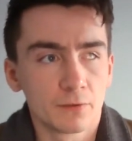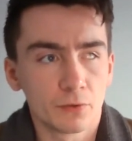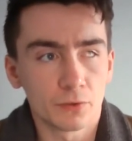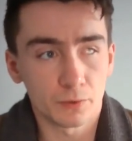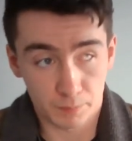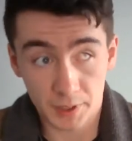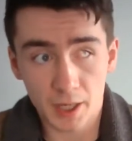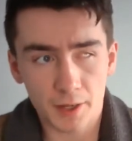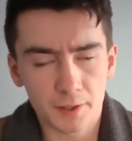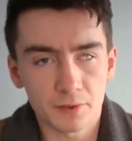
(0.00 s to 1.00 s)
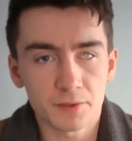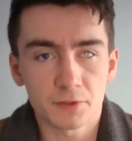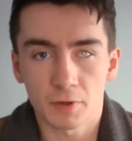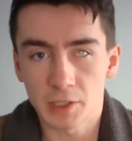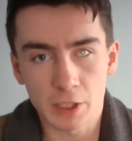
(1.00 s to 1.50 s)
for
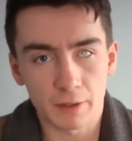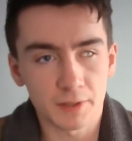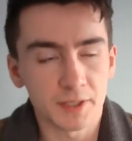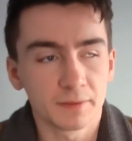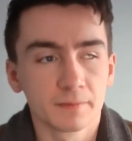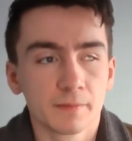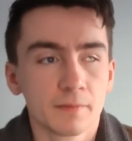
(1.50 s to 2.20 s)
Bernardo's great charity,